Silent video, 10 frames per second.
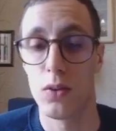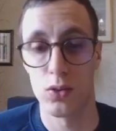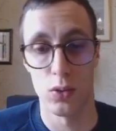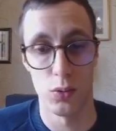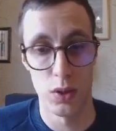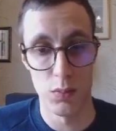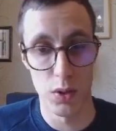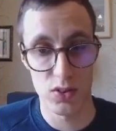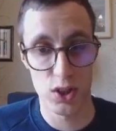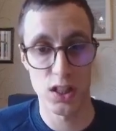so we
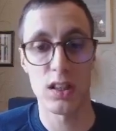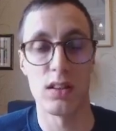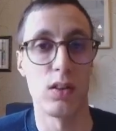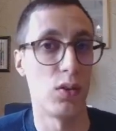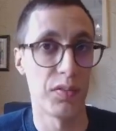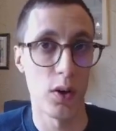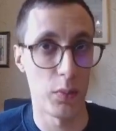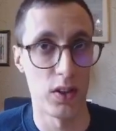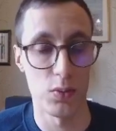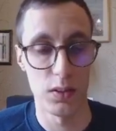must check that the
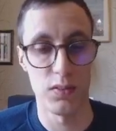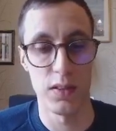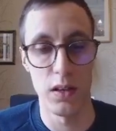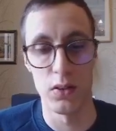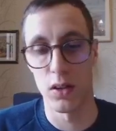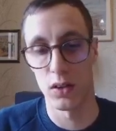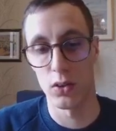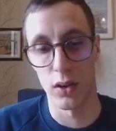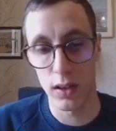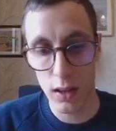form has been filled
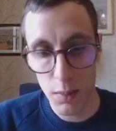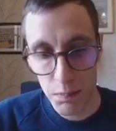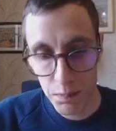correctly.